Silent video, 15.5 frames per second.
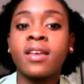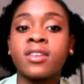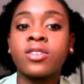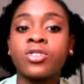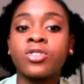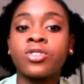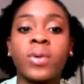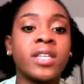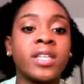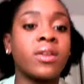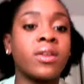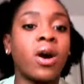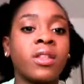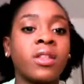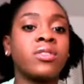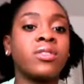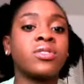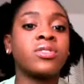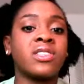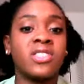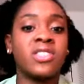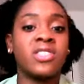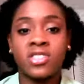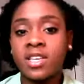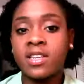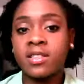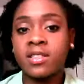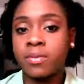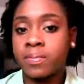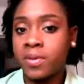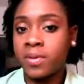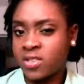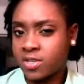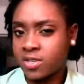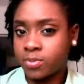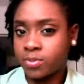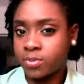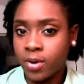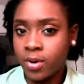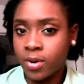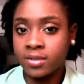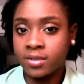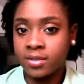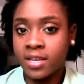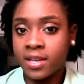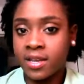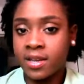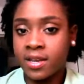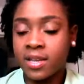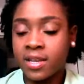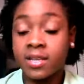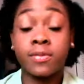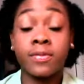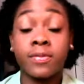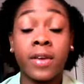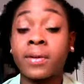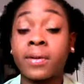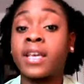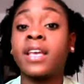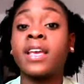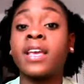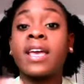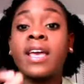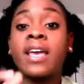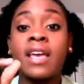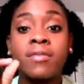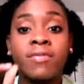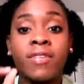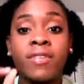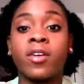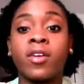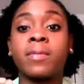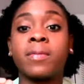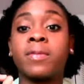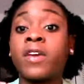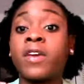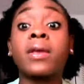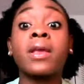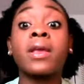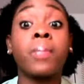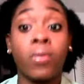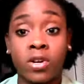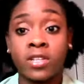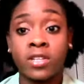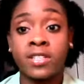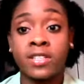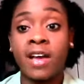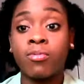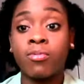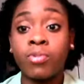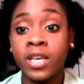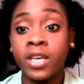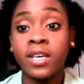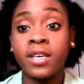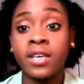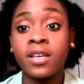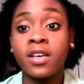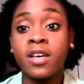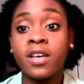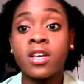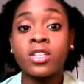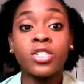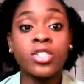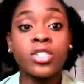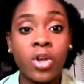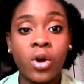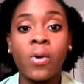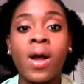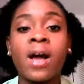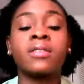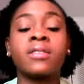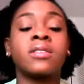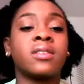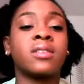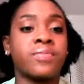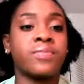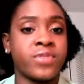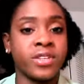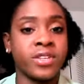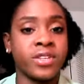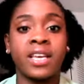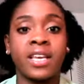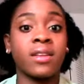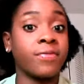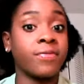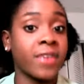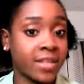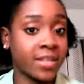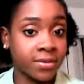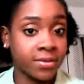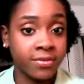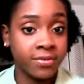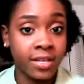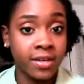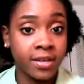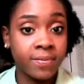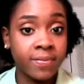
So in order to succeed in the business world, it is very important that we know how to communicate effectively.